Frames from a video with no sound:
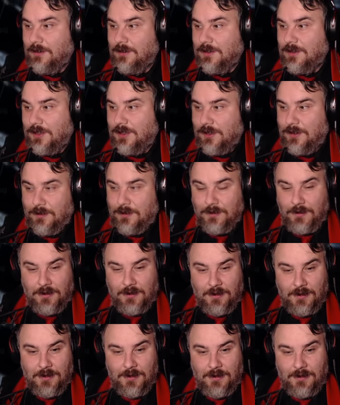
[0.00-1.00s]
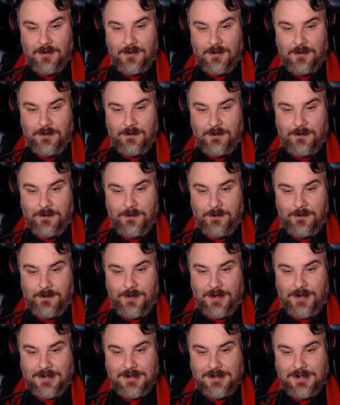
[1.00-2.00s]
to
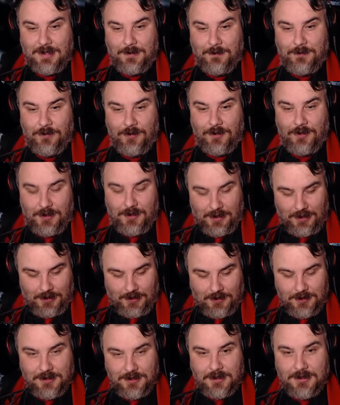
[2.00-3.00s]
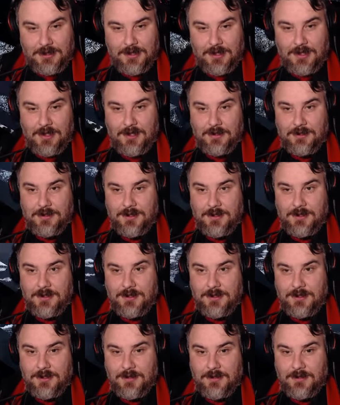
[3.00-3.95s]
base camp 1 again because it's the closest.